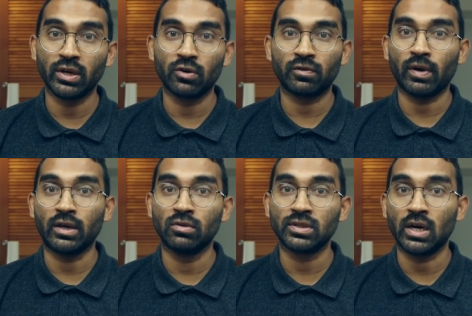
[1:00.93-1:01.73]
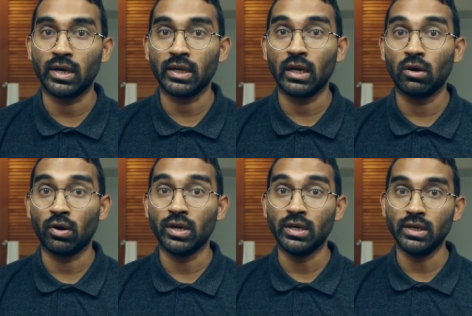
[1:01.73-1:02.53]
cannot find those articles
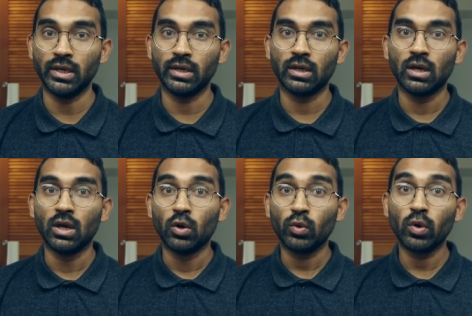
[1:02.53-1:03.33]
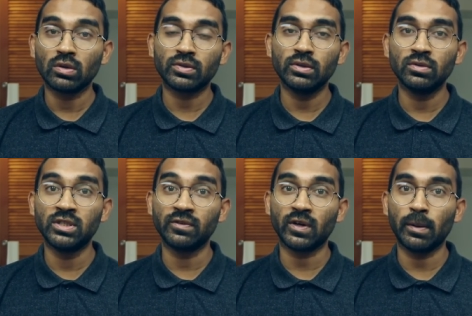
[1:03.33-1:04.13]
when needed. We also use
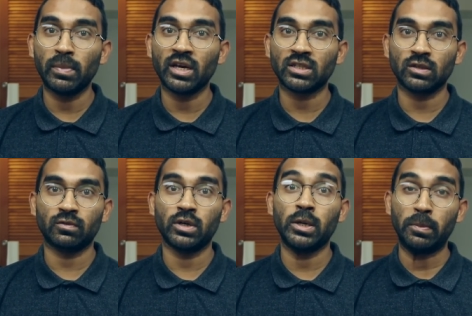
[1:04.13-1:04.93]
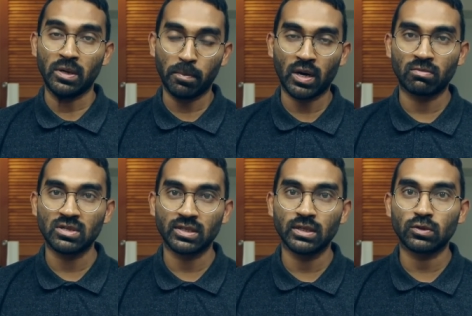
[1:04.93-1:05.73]
different applications for different
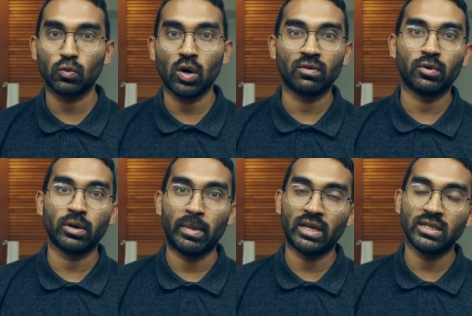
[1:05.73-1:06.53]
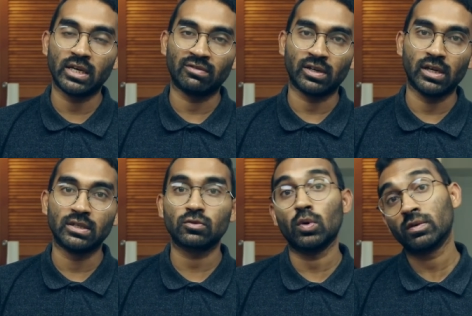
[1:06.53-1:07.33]
purposes, one for managing
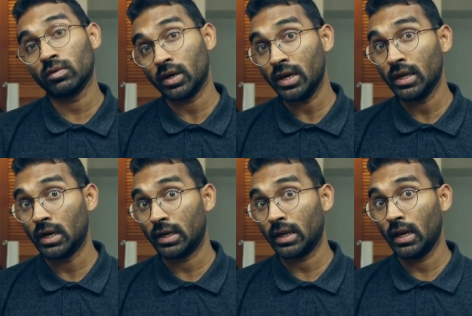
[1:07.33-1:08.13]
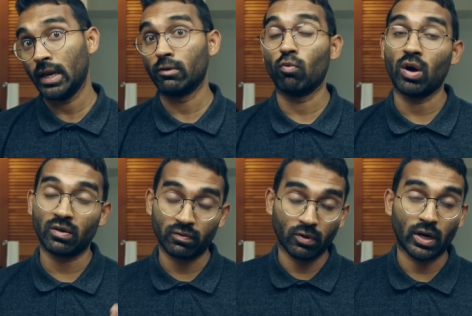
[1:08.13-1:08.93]
reference, one for reading article, and one
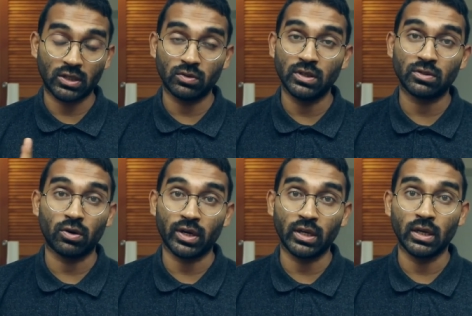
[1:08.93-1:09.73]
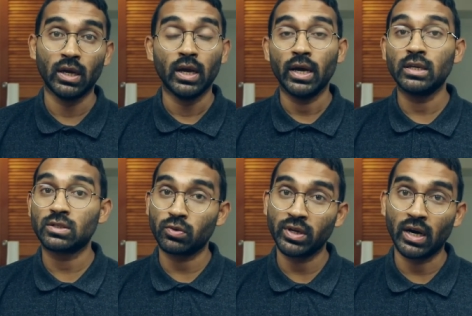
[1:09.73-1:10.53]
for actually sorting and
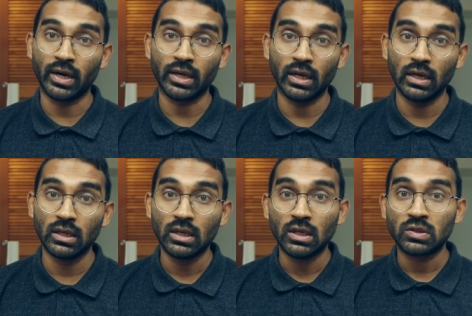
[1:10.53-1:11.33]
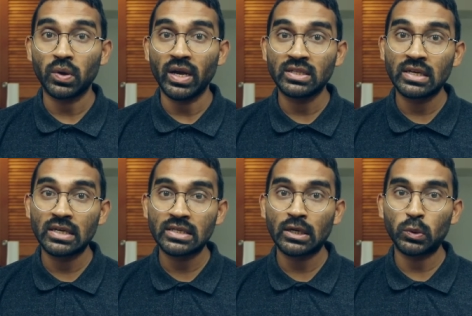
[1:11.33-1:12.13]
storing article. So as a
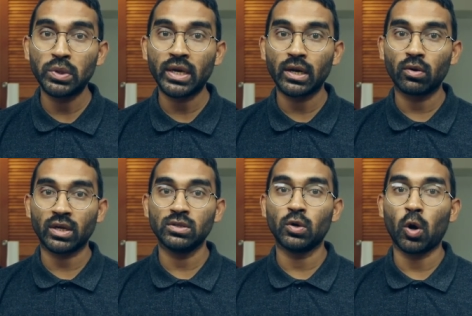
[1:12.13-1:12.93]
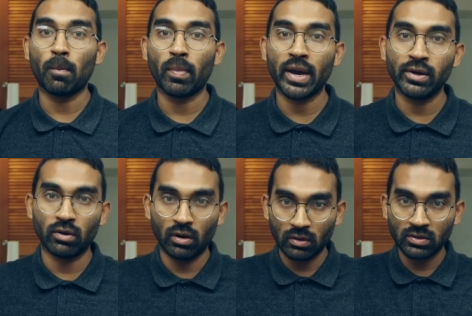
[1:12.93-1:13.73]
result, we cannot actually combine
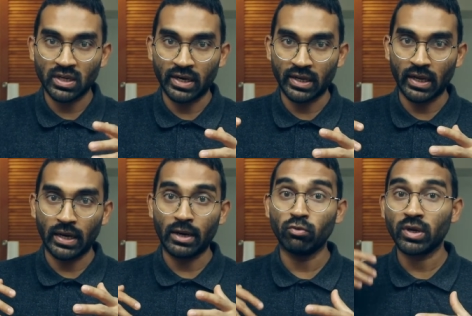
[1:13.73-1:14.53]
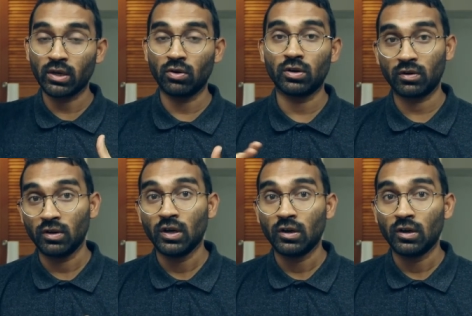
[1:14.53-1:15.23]
all those articles and we cannot